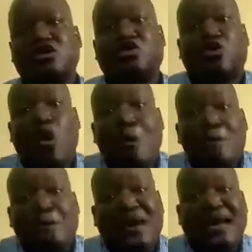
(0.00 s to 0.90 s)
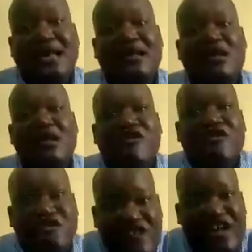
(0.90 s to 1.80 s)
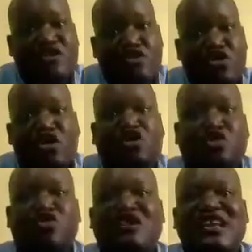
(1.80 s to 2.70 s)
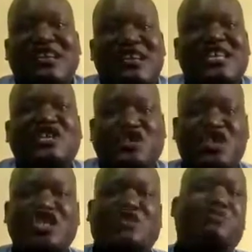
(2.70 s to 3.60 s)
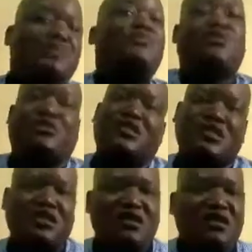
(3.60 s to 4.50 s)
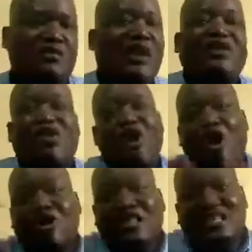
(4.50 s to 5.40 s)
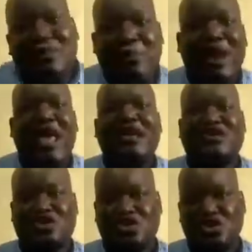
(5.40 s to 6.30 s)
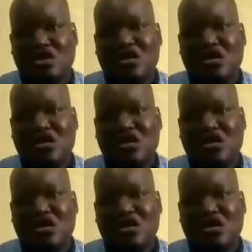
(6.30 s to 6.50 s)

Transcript: to compel Pharaoh to release his people. But all these plagues